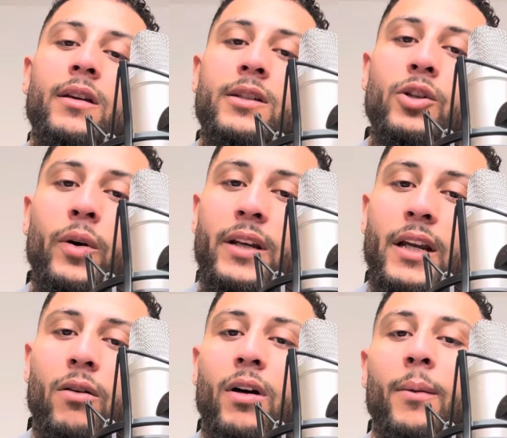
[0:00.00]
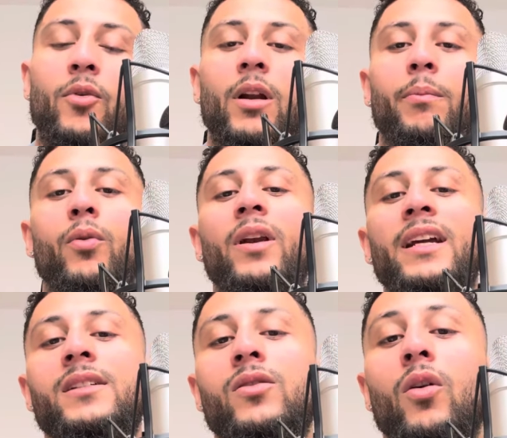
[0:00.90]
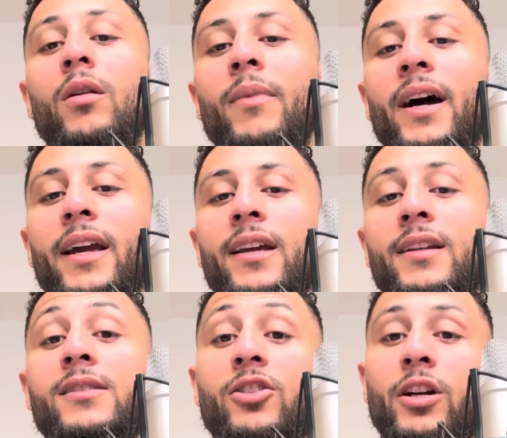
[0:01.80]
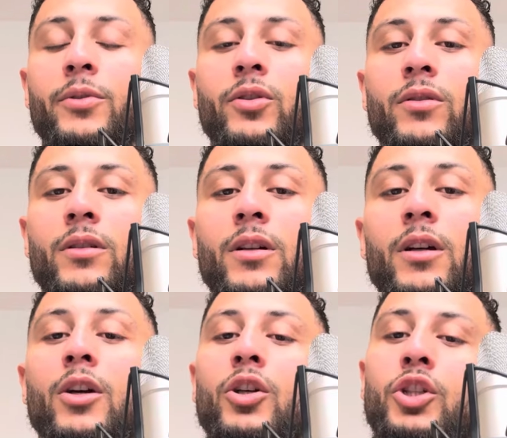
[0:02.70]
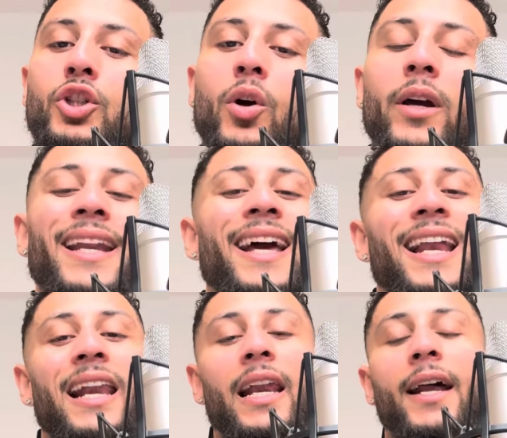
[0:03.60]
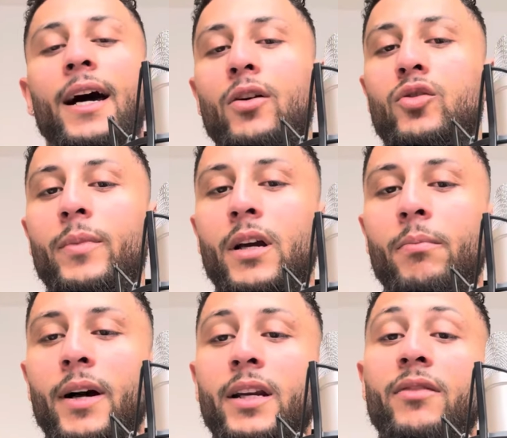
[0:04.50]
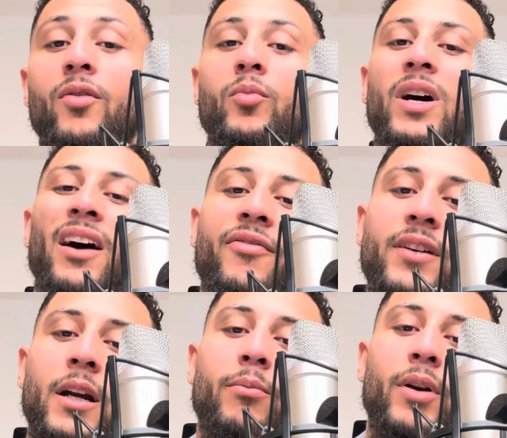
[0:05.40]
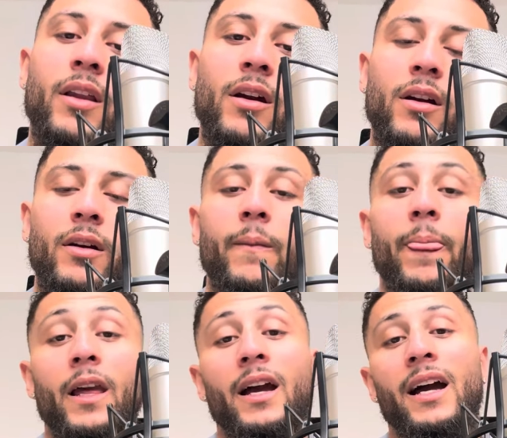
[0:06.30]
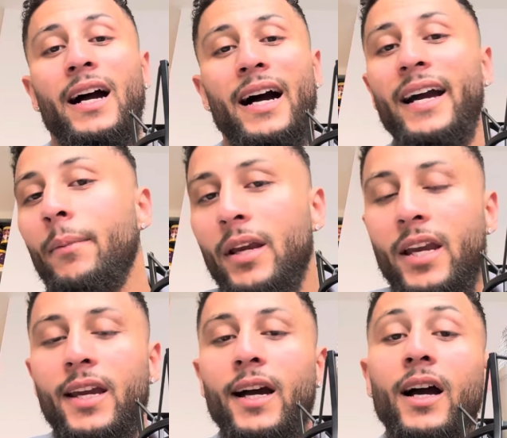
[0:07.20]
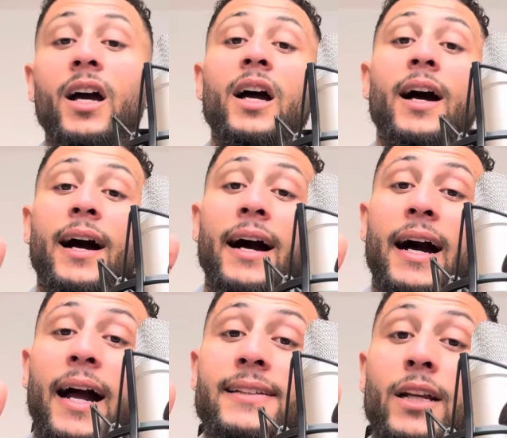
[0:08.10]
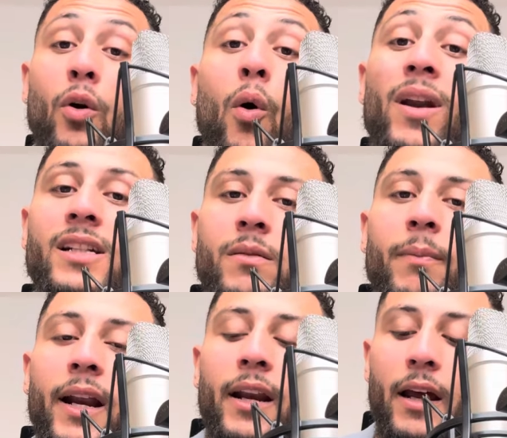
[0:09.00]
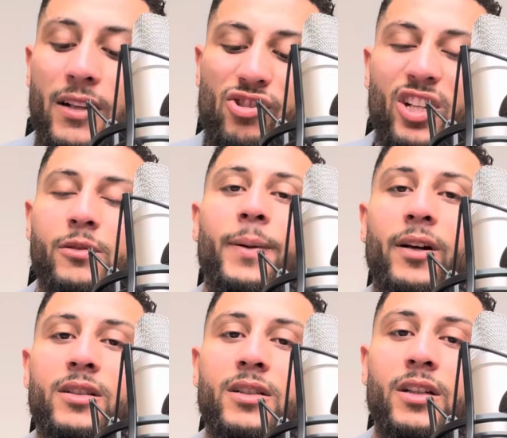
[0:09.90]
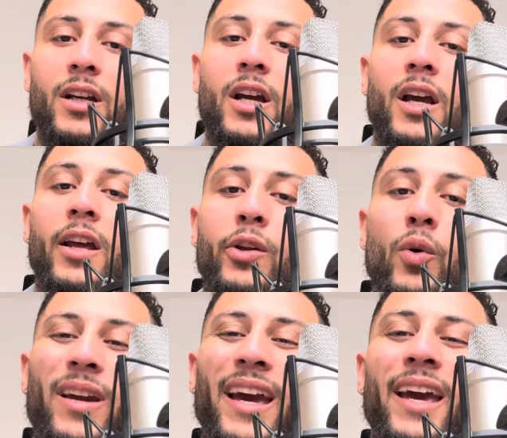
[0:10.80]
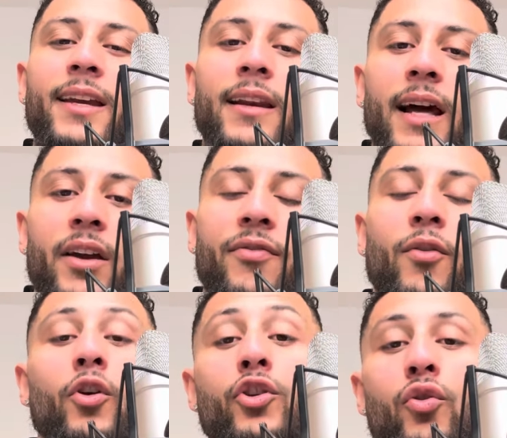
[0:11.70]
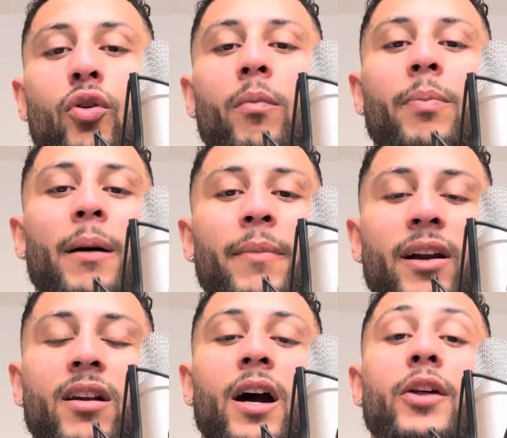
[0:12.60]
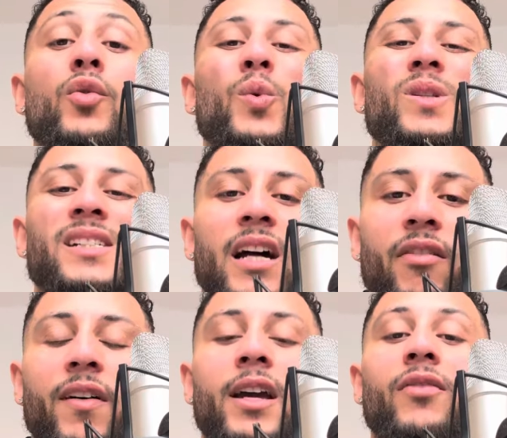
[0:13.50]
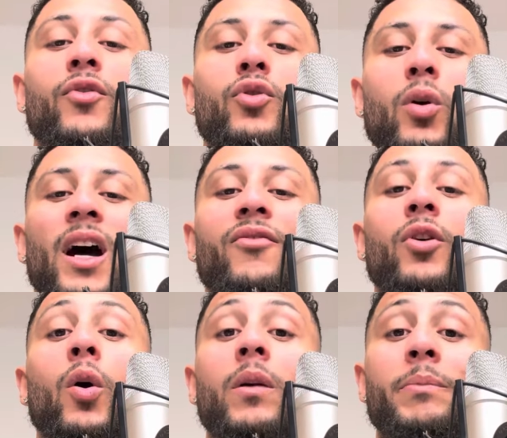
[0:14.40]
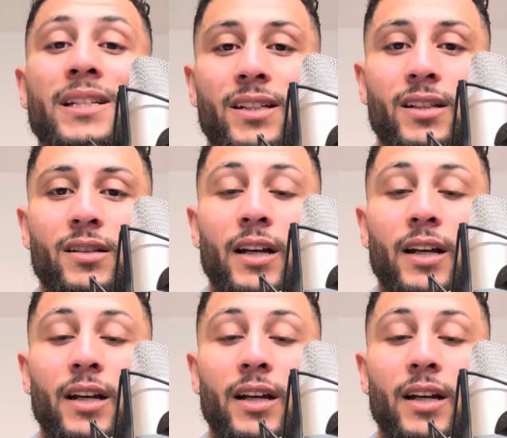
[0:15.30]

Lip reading: Join now. I'm going to put links on my description. Join, learn how to make money from your African brother. I am here as an honest man. Transparency. UK life or Europe, America, you will suffer if you don't have your own business.